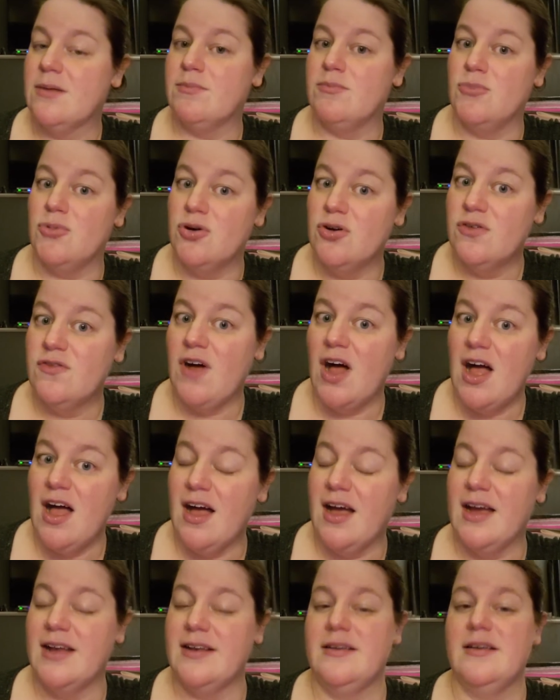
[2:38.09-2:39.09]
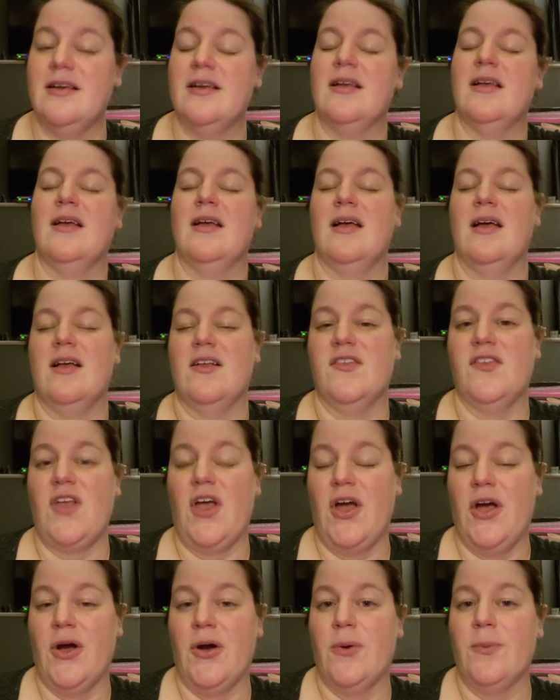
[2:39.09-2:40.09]
move on.
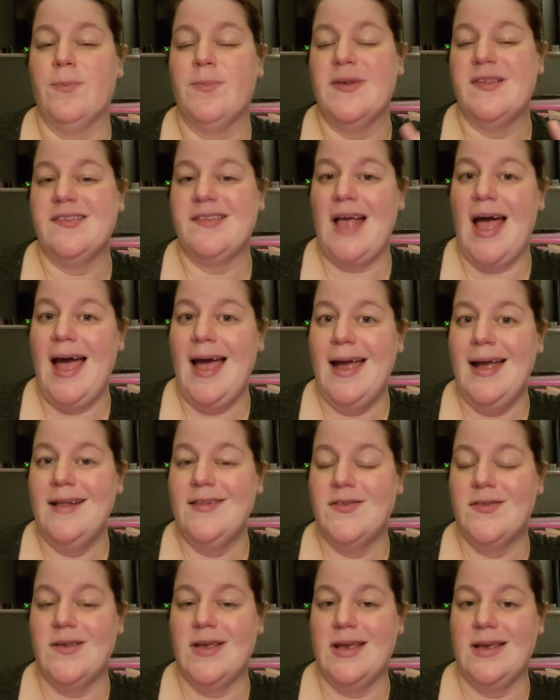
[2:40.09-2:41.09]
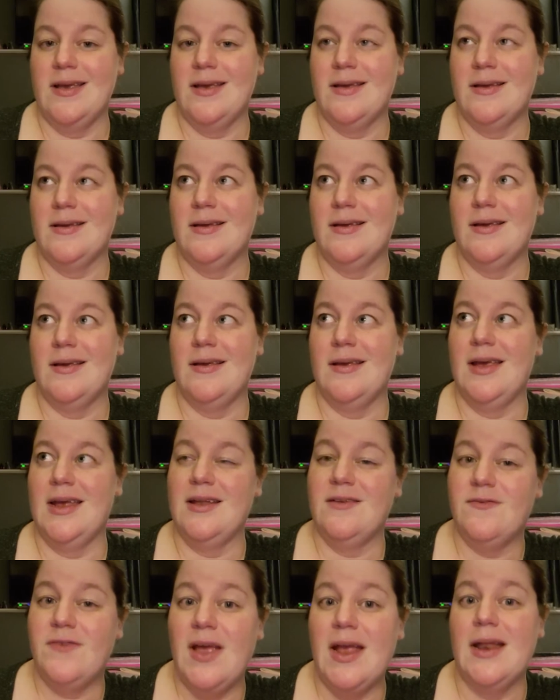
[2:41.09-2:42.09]
So besides
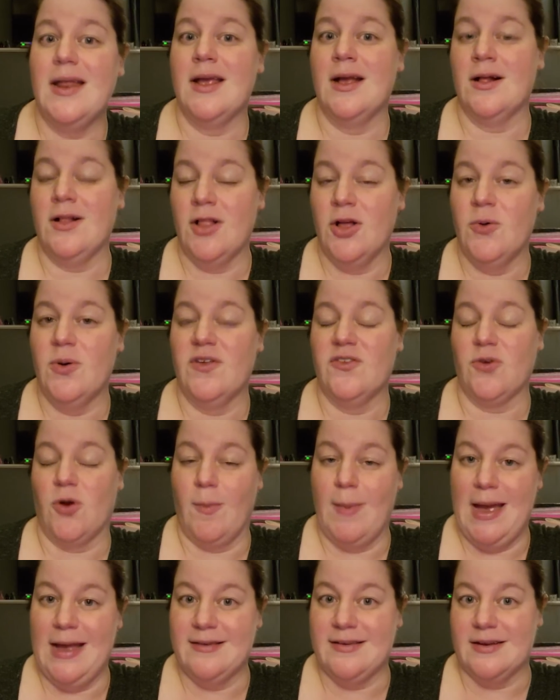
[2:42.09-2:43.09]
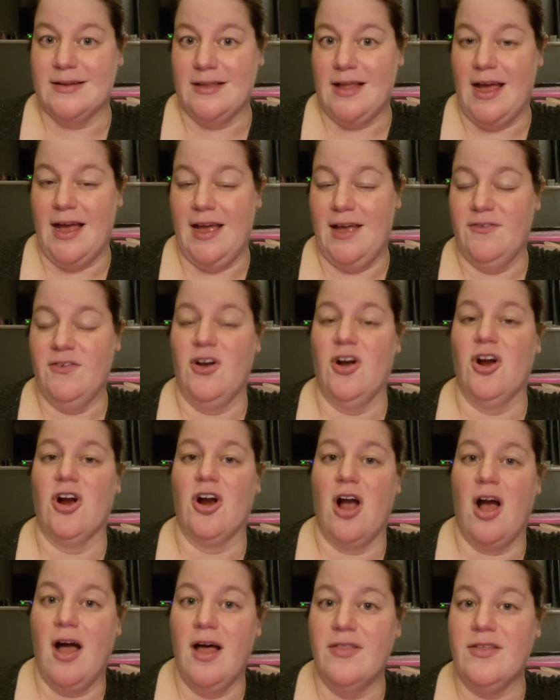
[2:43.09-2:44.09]
invading Khloe's romantic life,
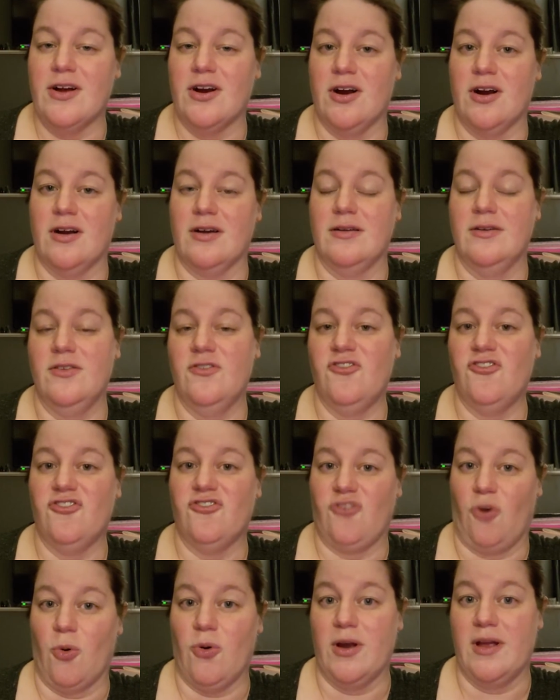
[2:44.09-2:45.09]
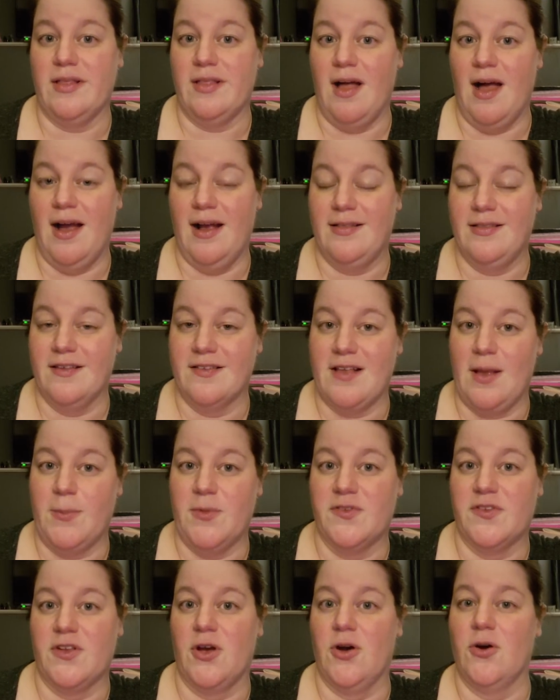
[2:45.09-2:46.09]
her other storyline this
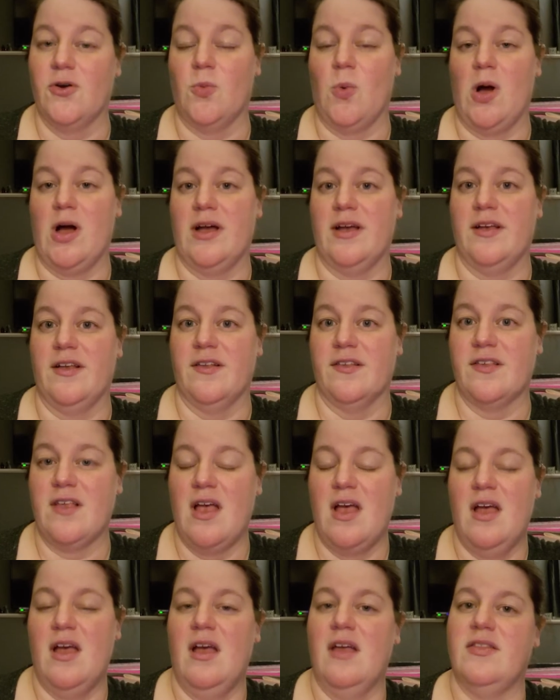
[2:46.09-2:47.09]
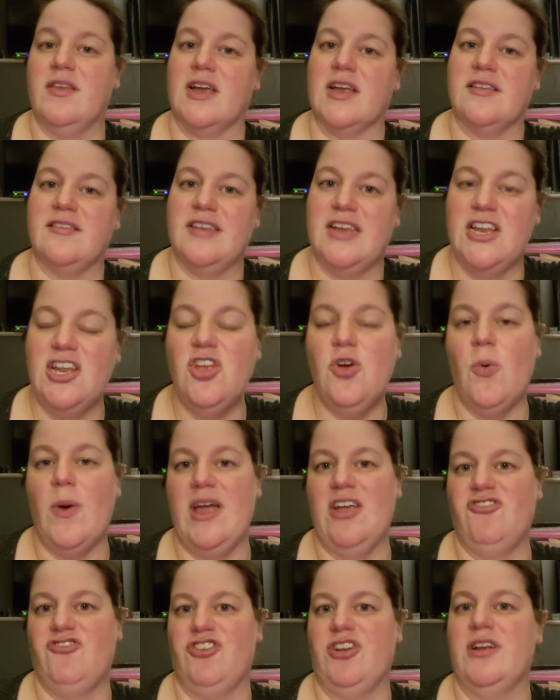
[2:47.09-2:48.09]
episode was the
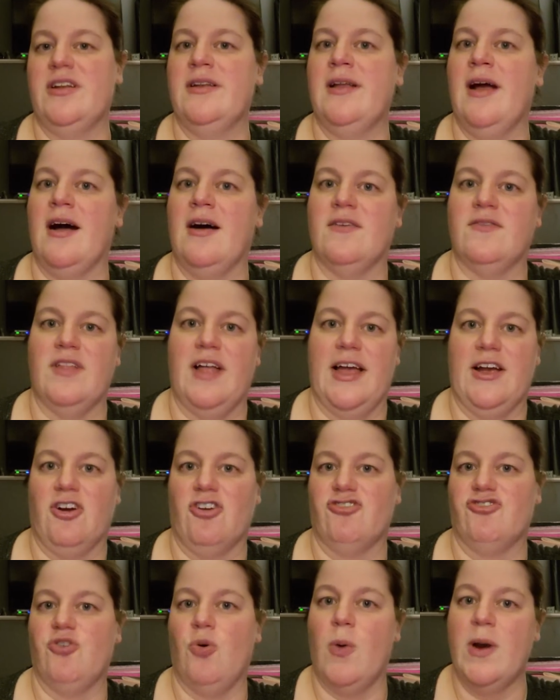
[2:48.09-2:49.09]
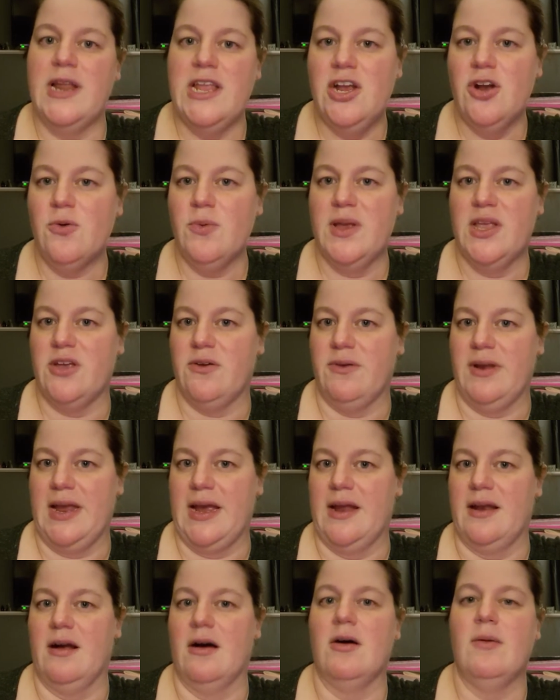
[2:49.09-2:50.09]
continuation of like her 20-year
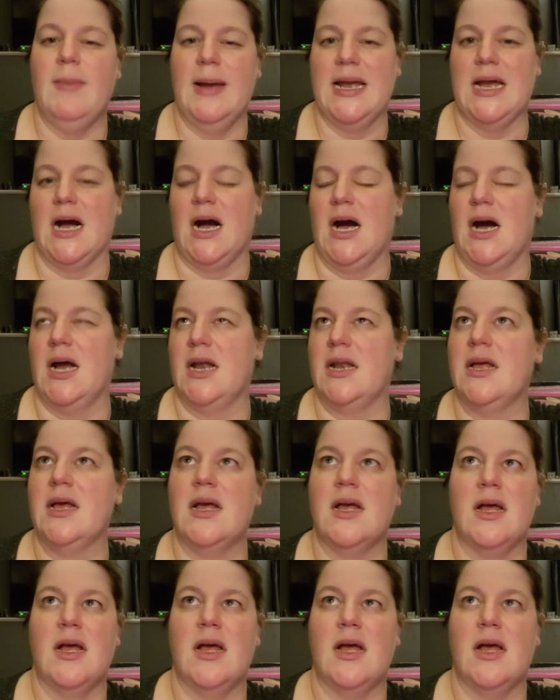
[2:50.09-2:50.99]
reunion. Oh my god,